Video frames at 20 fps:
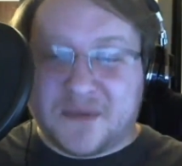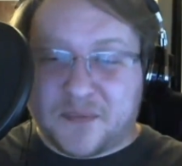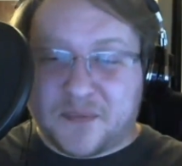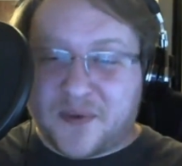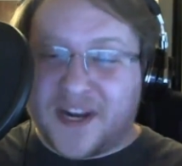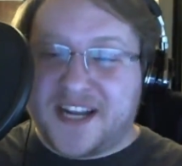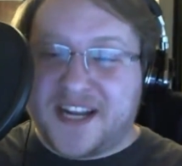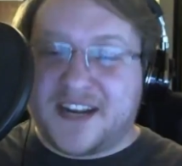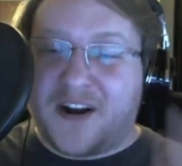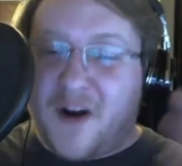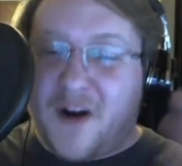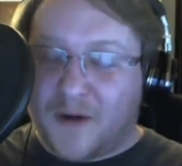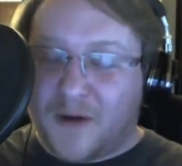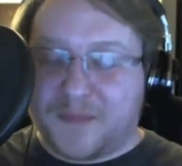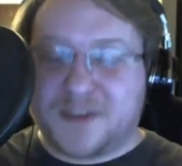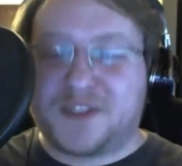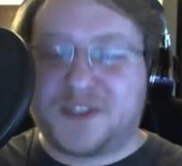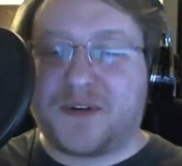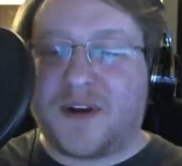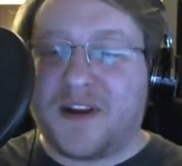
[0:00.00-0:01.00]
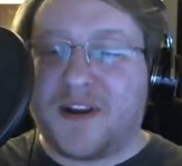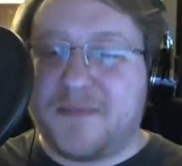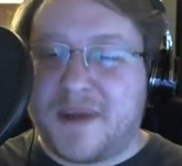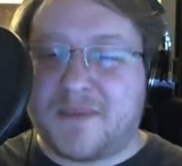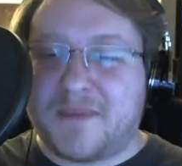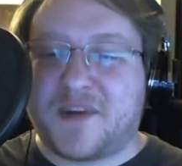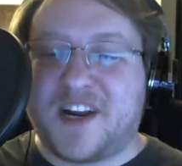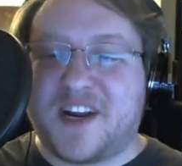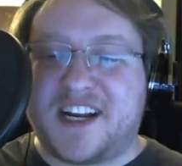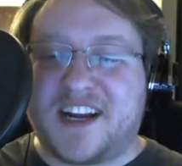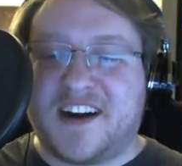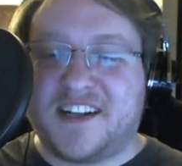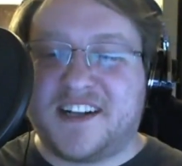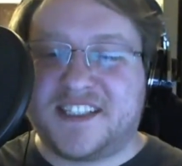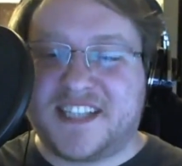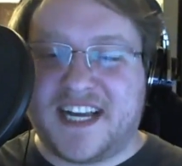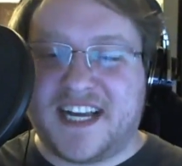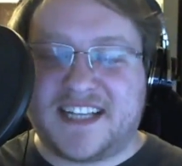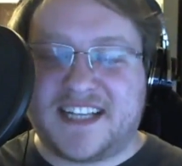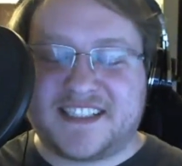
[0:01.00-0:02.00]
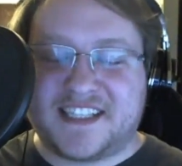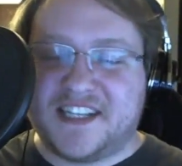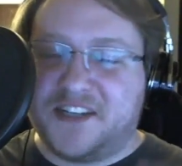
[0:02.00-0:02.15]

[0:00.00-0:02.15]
read arbitrary memory contents,